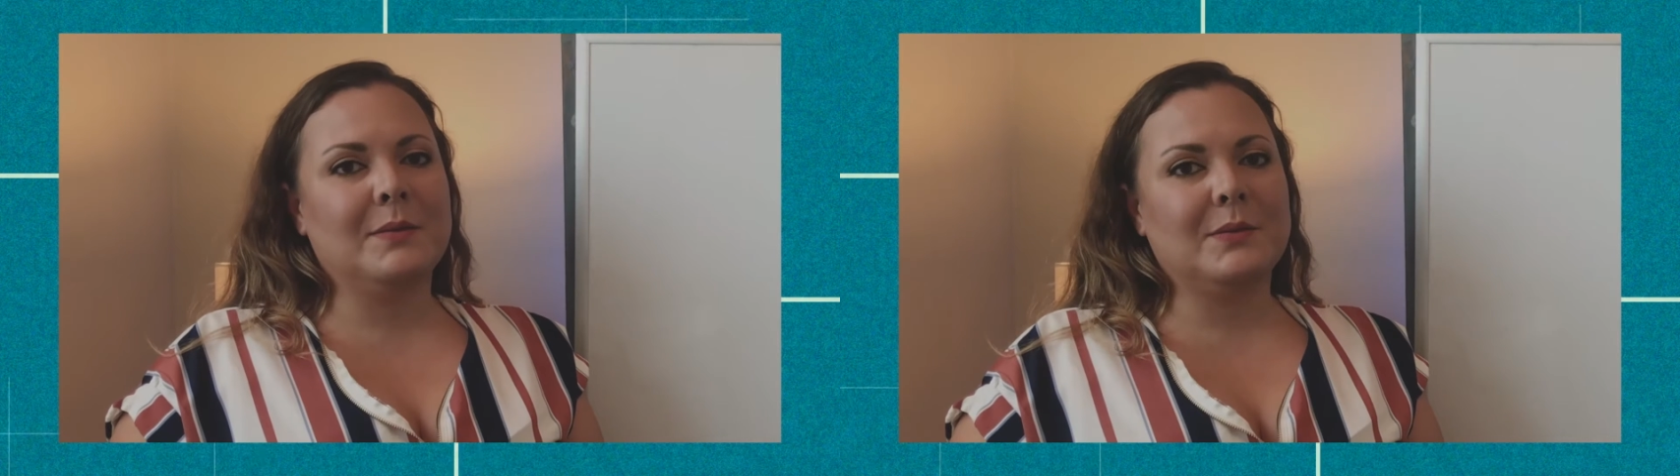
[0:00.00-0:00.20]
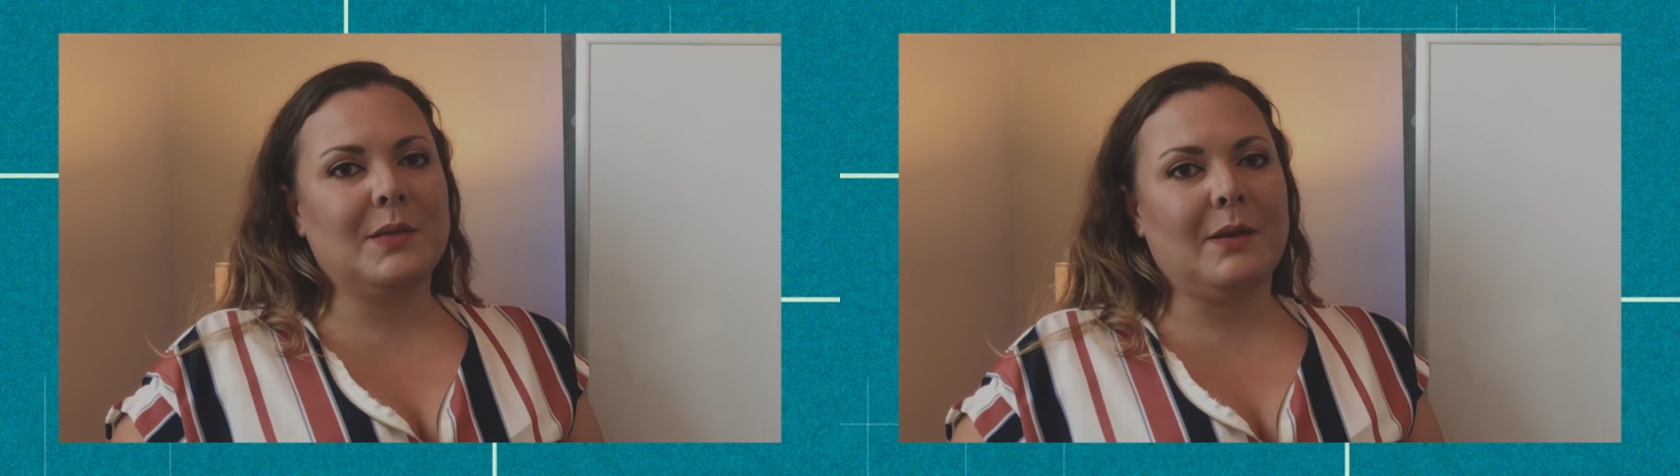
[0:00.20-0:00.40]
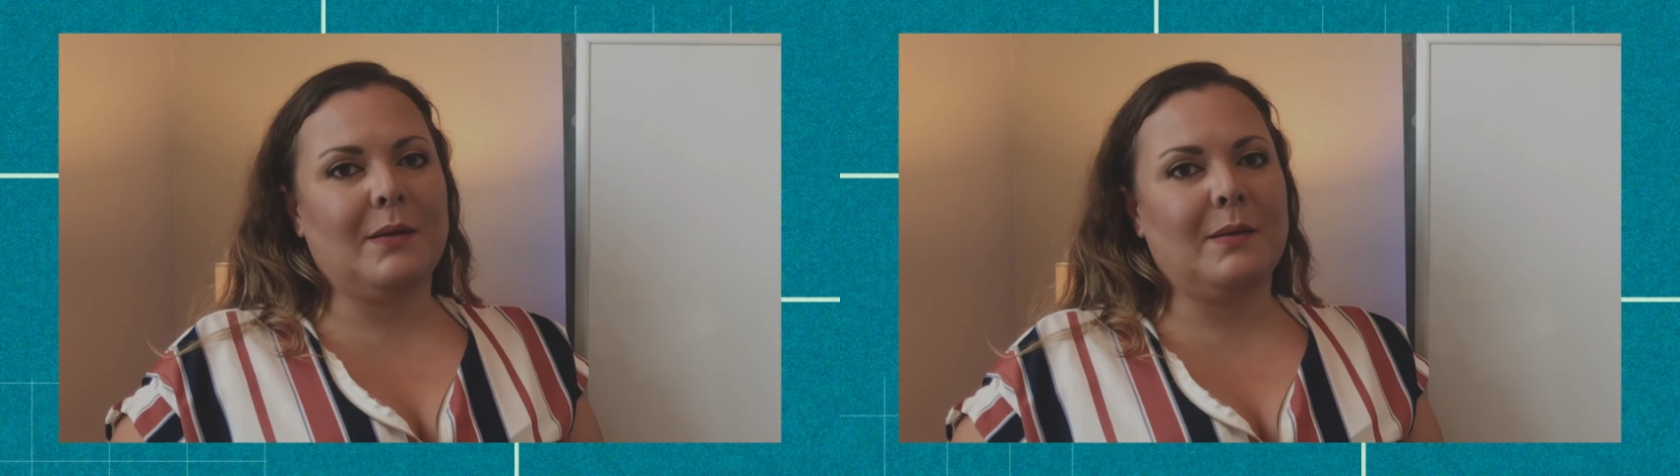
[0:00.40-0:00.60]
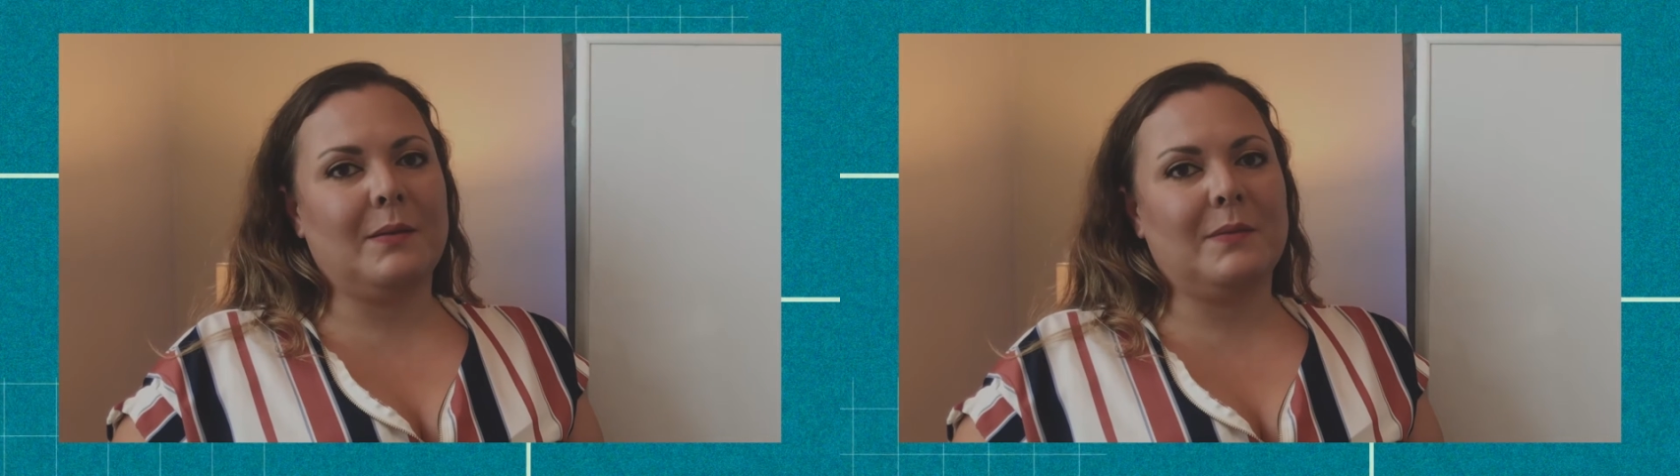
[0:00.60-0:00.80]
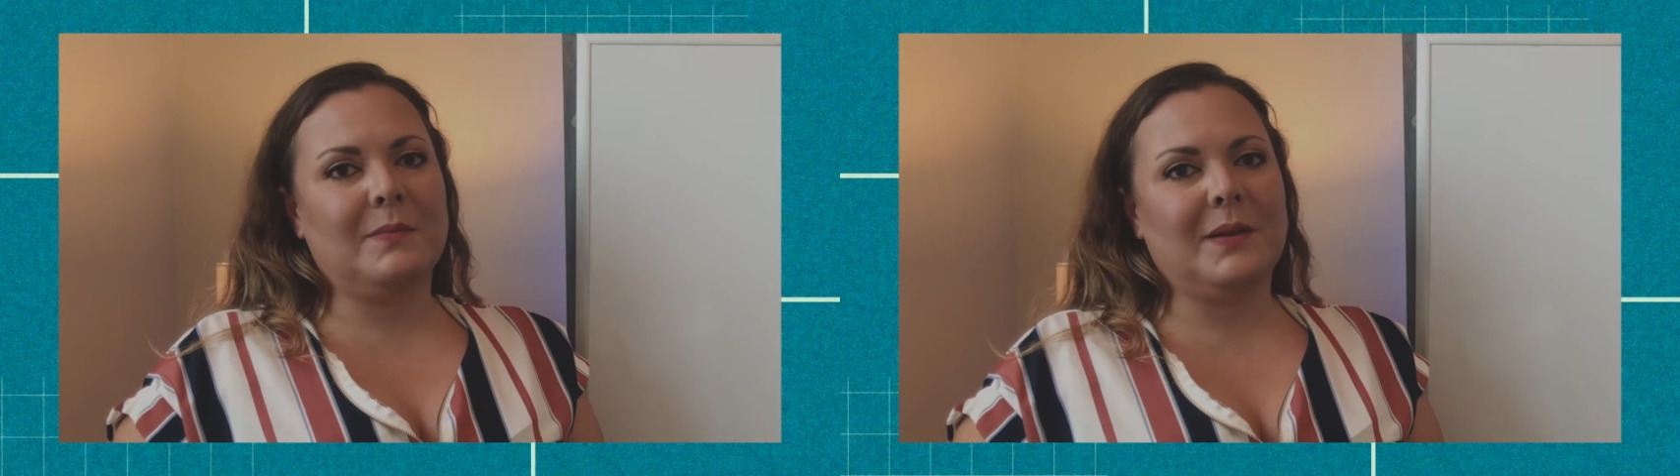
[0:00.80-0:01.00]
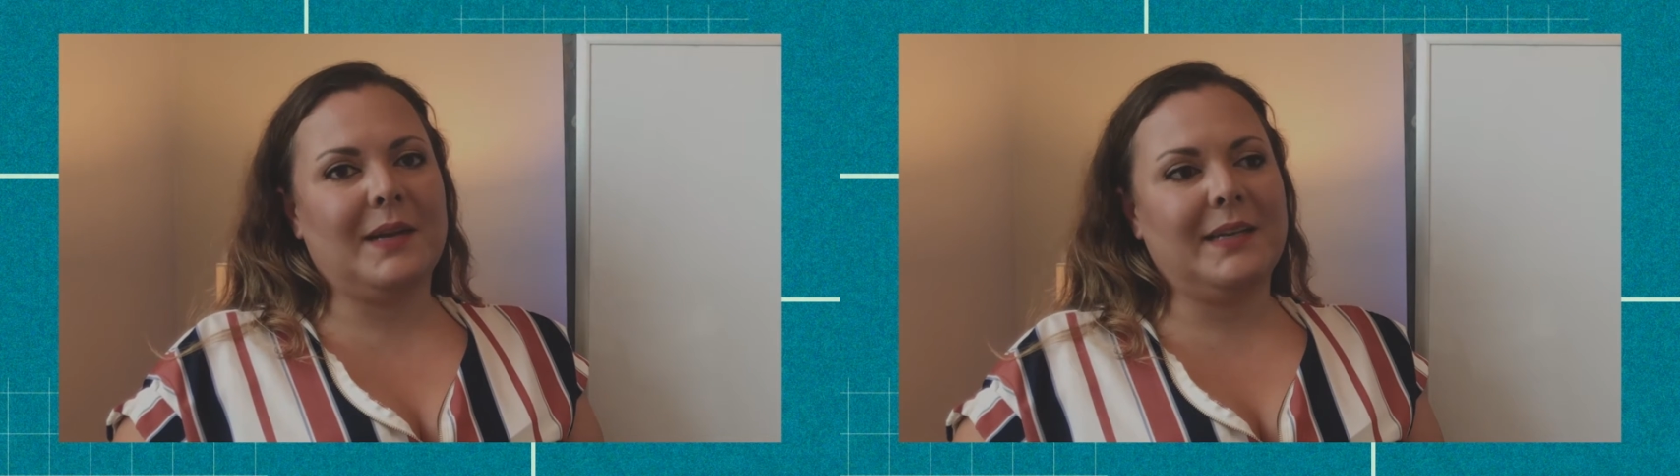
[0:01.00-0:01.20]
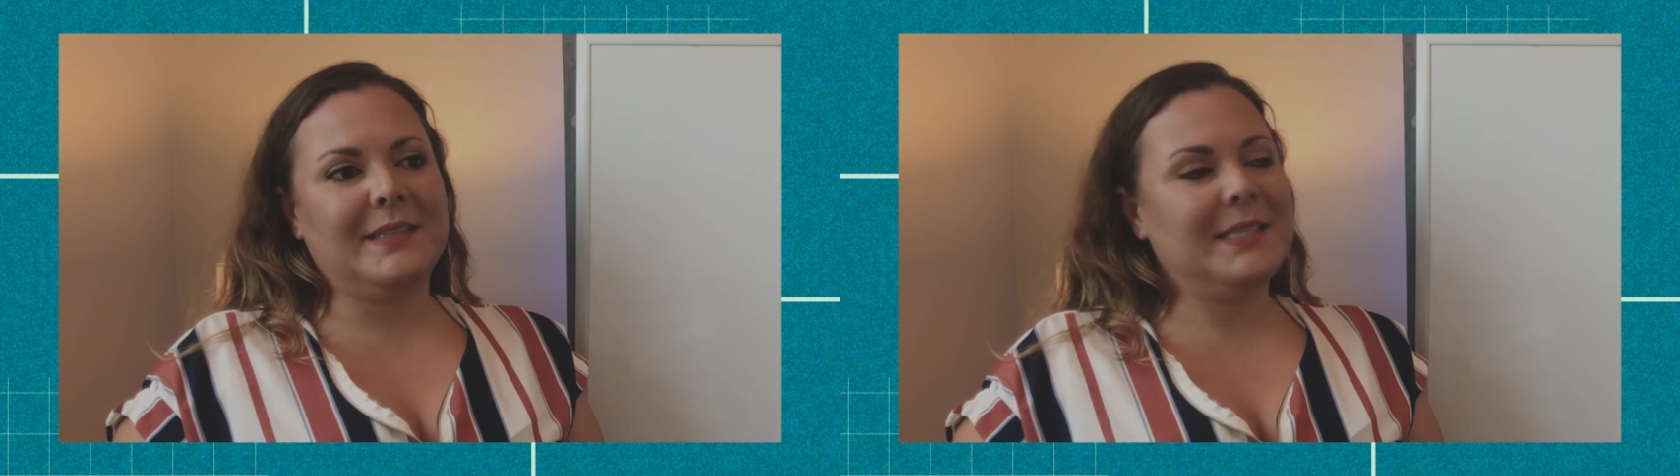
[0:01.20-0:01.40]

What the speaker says: So I